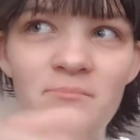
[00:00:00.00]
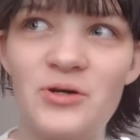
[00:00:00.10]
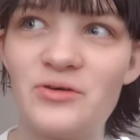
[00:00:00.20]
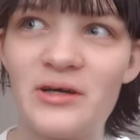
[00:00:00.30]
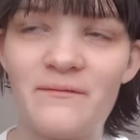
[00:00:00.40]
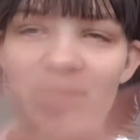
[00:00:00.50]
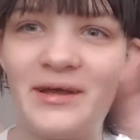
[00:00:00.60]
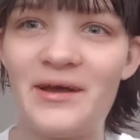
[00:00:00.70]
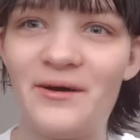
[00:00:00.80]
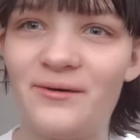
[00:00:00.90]
music
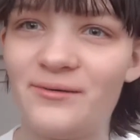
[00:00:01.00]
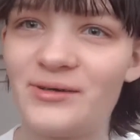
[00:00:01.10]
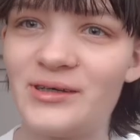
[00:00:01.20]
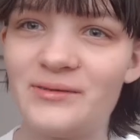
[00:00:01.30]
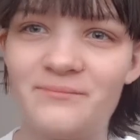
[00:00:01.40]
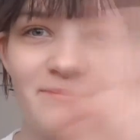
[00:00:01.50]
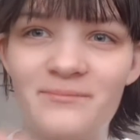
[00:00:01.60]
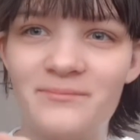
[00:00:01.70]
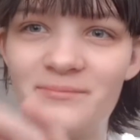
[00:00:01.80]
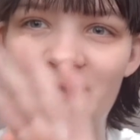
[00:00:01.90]
videos,
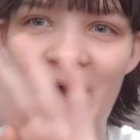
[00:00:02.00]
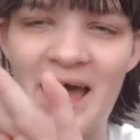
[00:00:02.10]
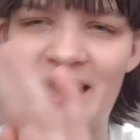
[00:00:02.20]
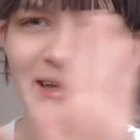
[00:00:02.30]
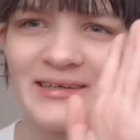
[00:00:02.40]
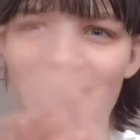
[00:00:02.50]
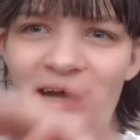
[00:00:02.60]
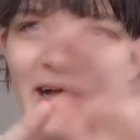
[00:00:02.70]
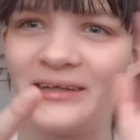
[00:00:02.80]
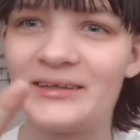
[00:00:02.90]
tags,
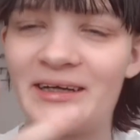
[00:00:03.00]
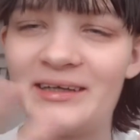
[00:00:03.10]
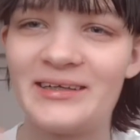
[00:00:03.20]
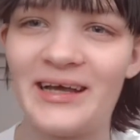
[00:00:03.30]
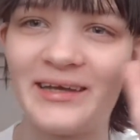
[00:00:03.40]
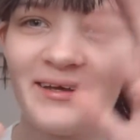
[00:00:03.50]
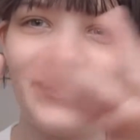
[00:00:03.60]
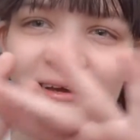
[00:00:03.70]
challenges, like